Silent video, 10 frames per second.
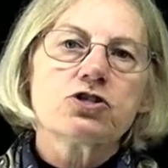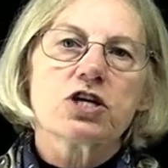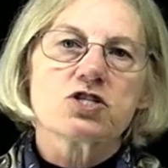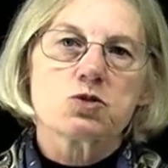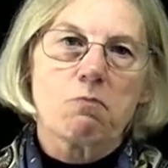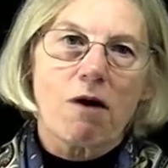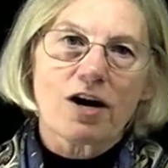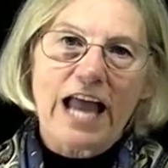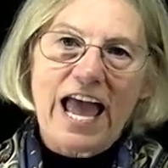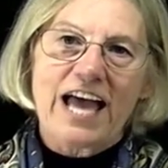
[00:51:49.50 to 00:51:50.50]
a
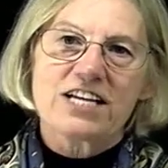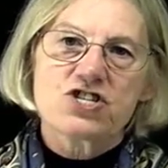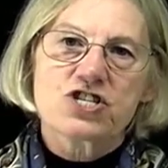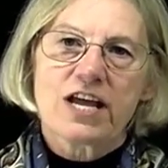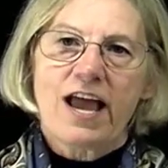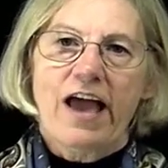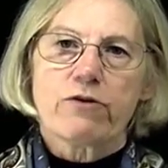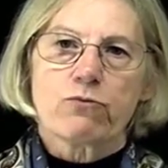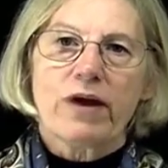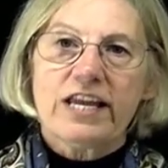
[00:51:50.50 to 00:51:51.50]
smart edge
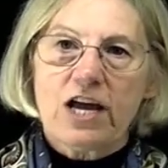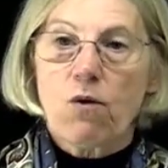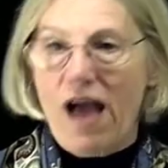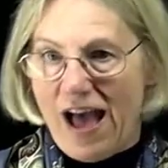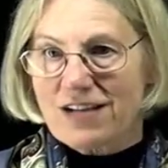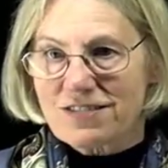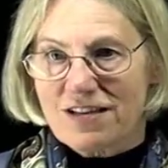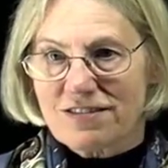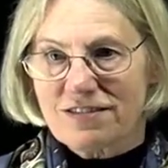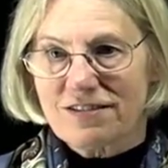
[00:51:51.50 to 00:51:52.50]
and radio
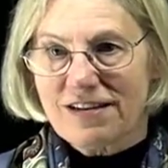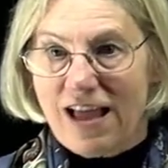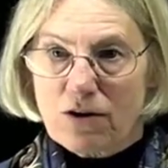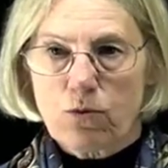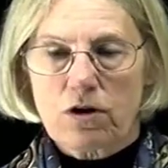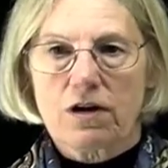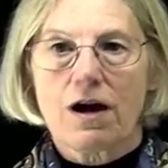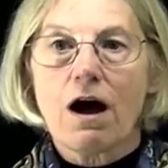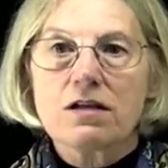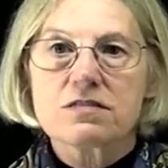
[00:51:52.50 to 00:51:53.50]
access network
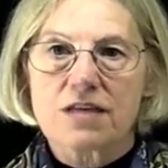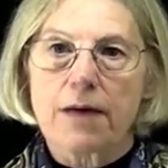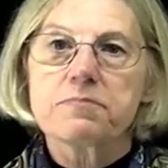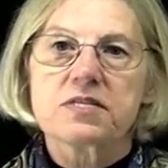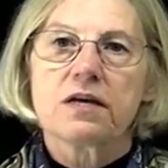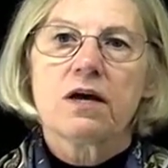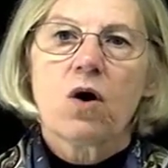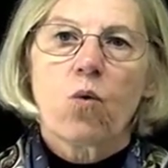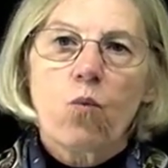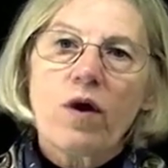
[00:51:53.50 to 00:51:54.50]
concepts
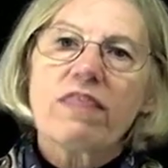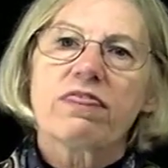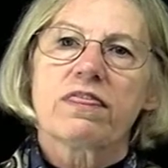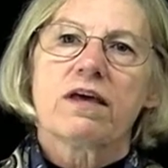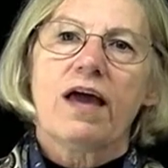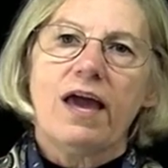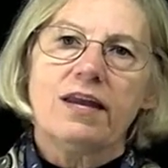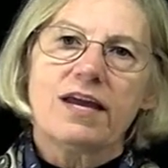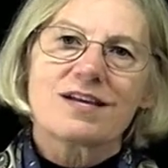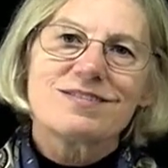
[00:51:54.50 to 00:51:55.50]
with
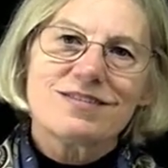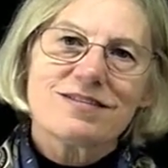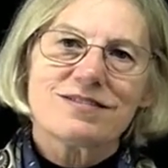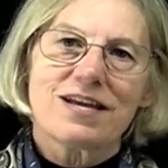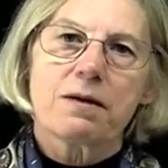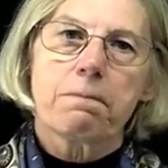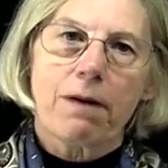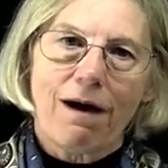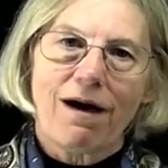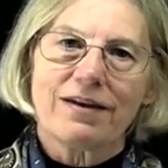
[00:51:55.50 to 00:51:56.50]
an existing
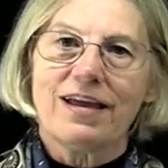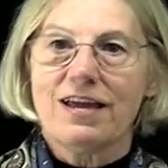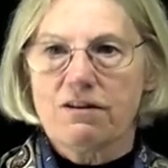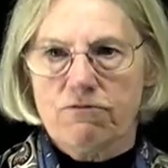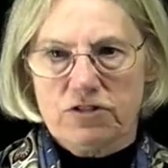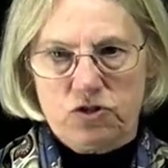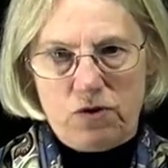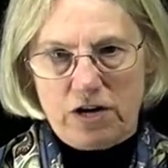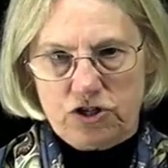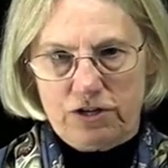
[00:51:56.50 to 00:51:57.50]
PON
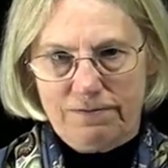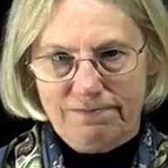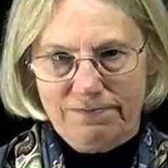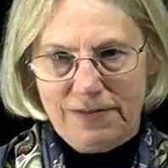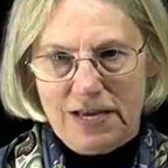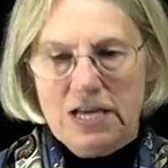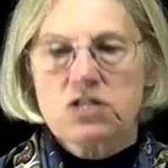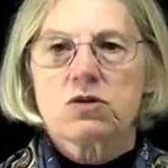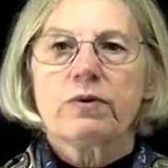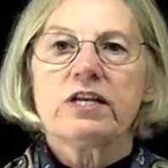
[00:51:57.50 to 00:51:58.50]
infrastructure.
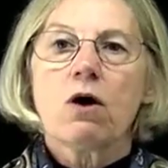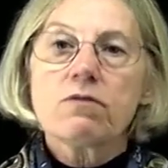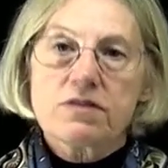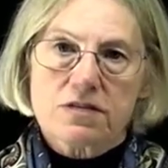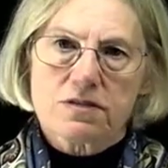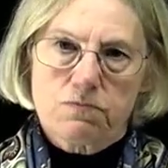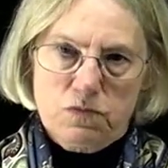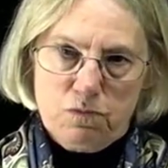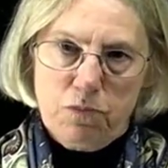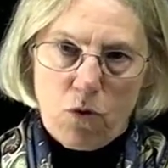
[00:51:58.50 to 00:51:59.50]
So we know that this is
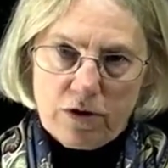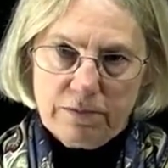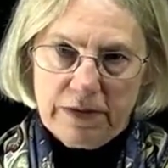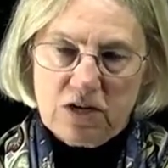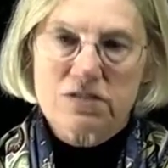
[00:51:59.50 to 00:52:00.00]
important because